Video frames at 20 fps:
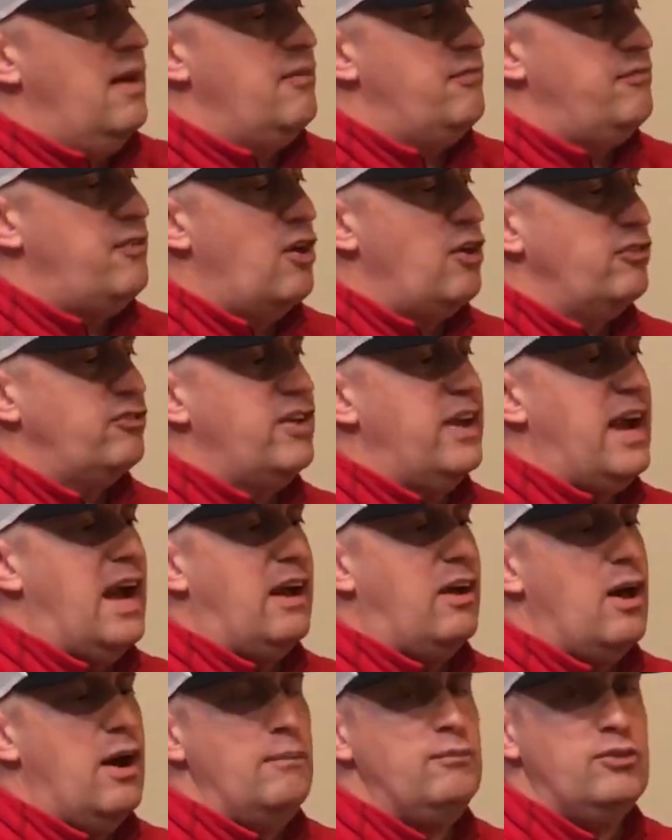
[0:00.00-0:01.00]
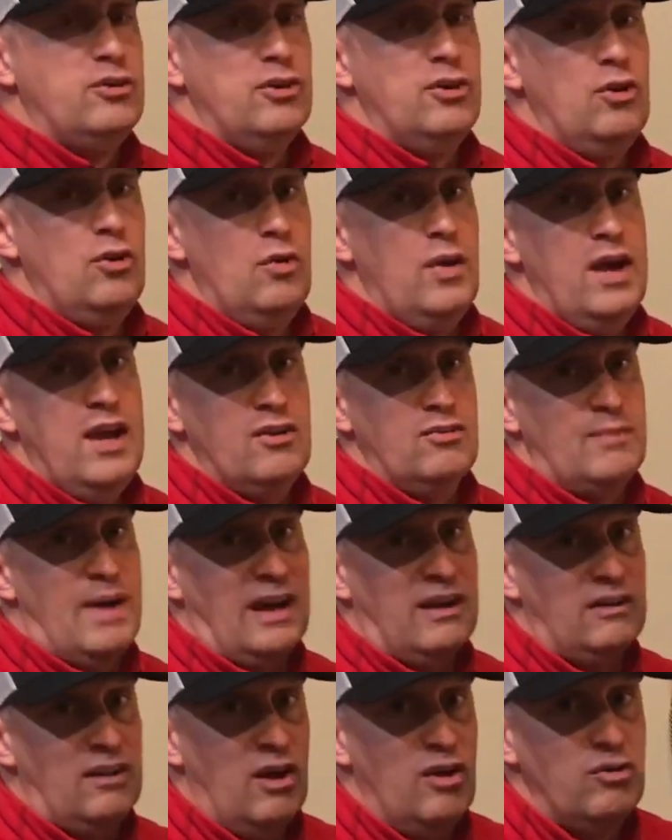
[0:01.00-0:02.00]
first thing I come to is my
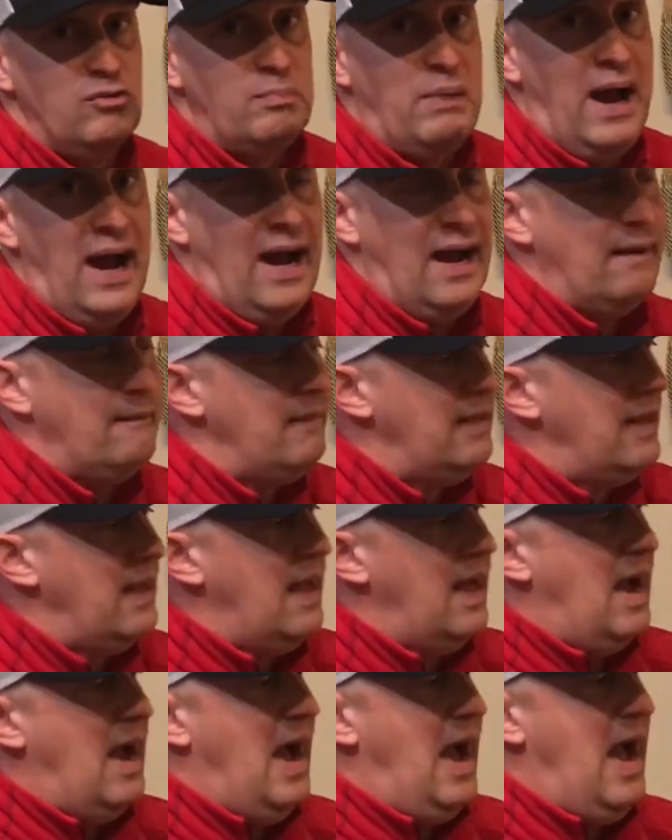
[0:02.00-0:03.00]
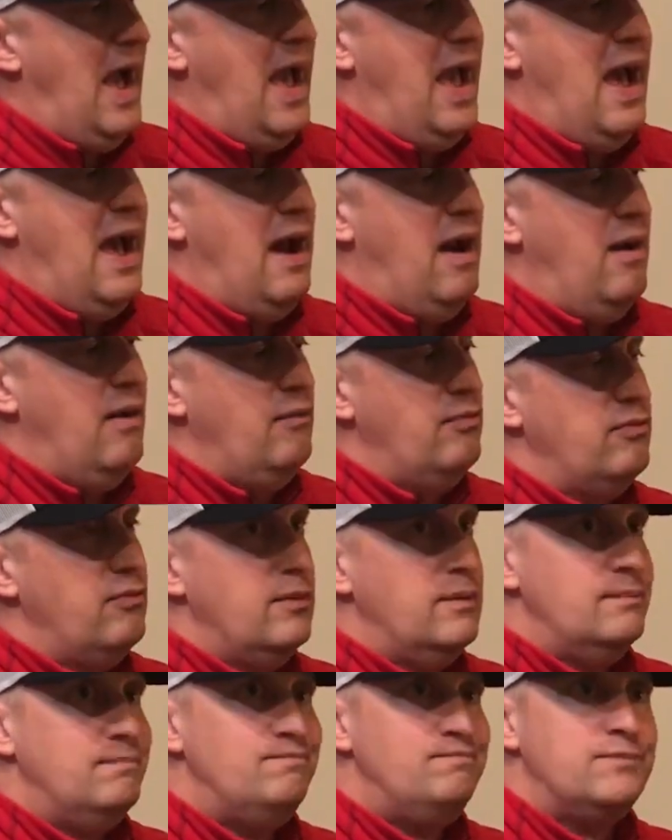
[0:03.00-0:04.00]
clothes bag. I have
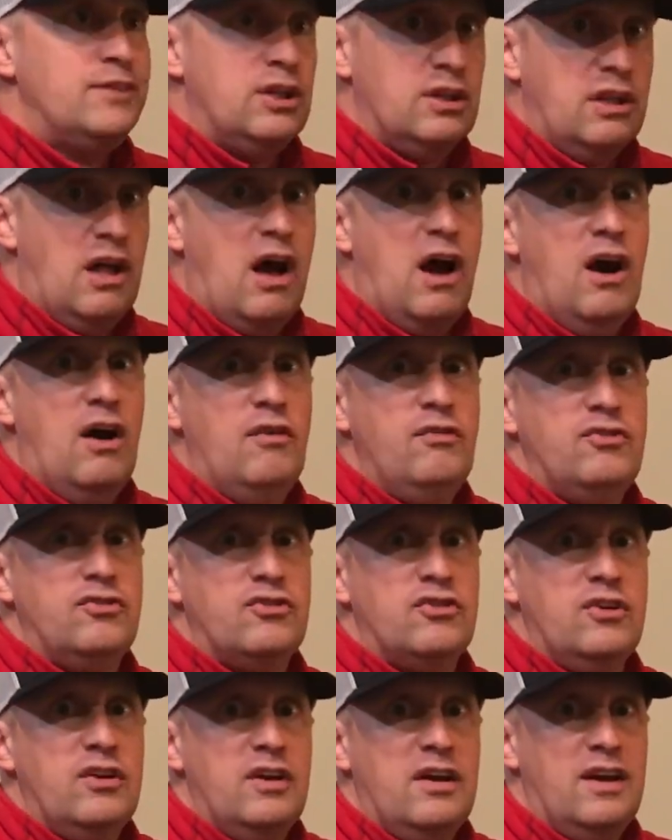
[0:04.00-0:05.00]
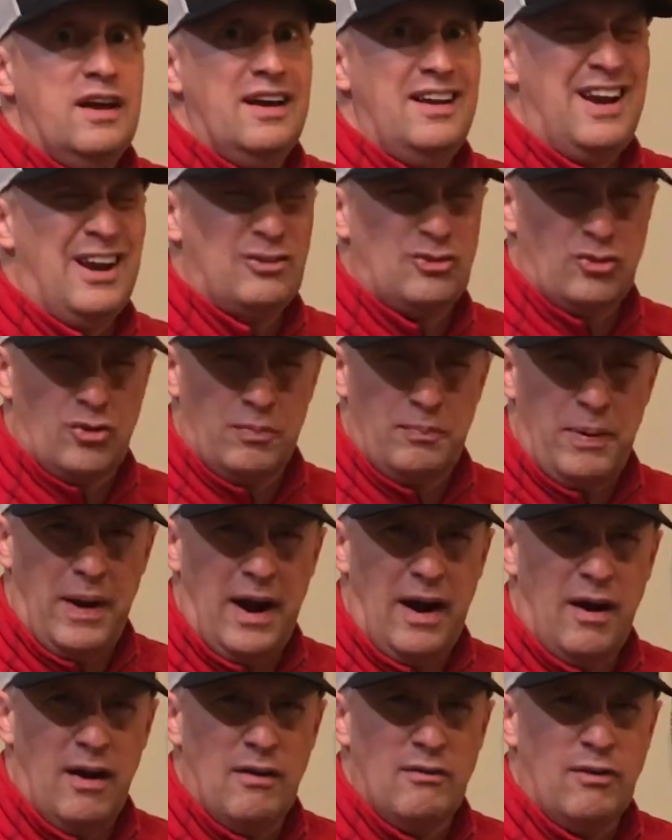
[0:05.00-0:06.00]
gloves, an extra
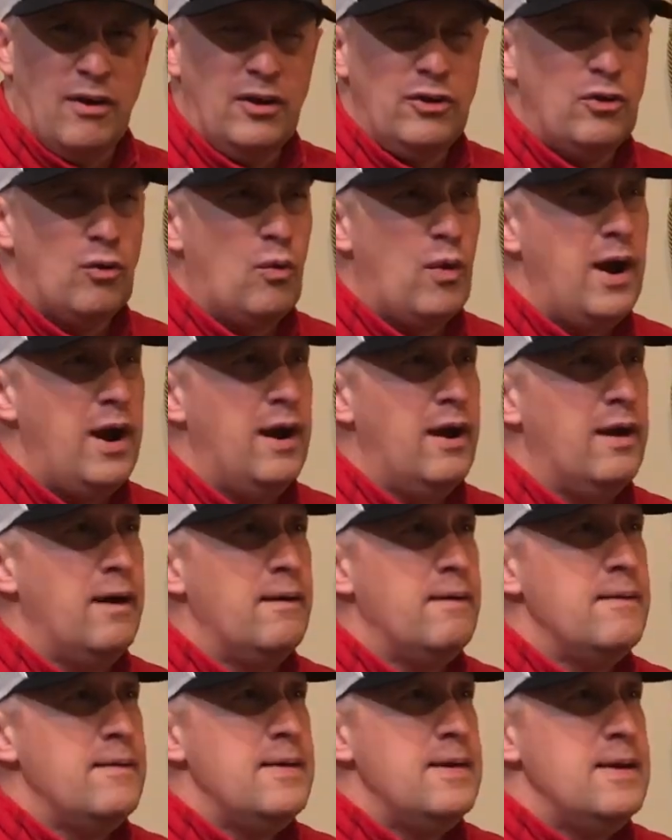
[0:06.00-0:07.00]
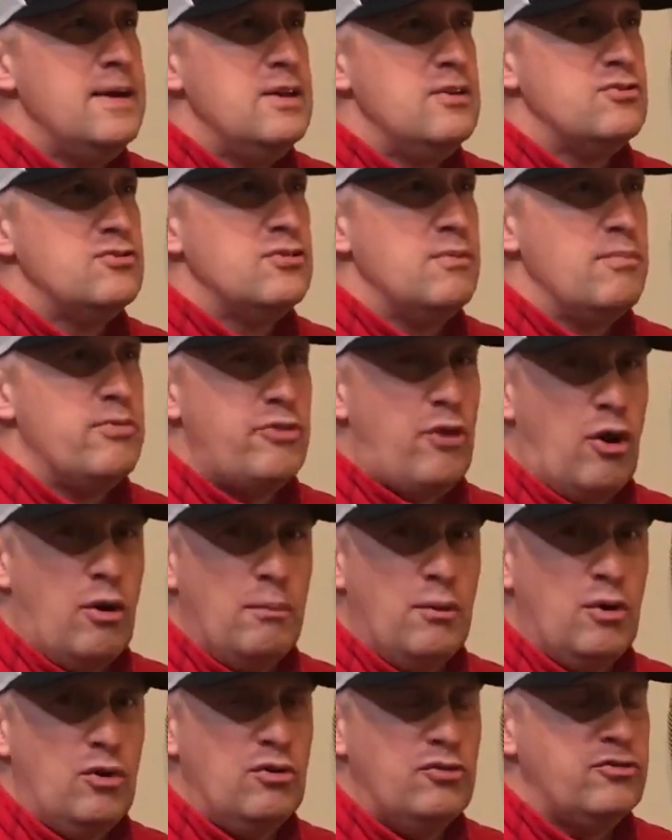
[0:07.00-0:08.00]
pair of underwear, some
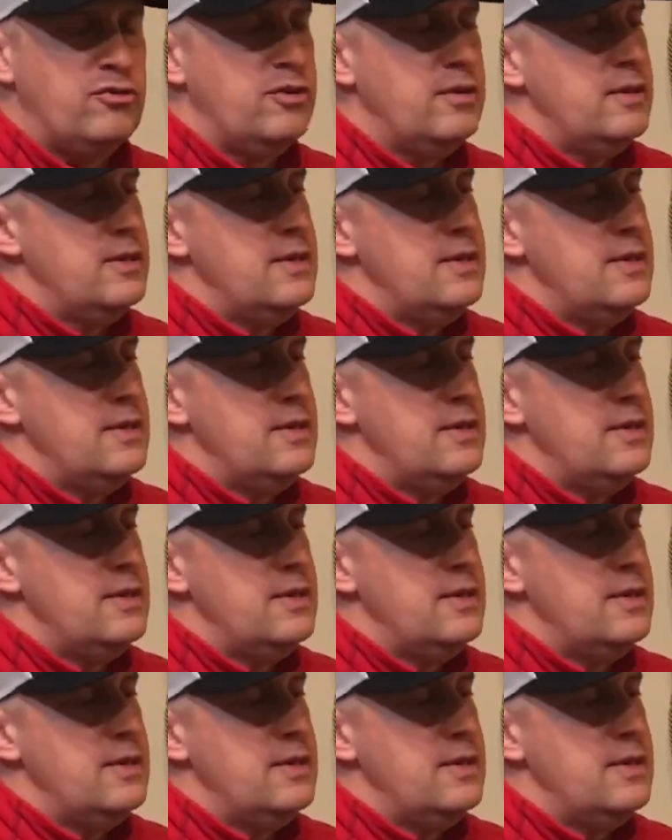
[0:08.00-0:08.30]
thermals,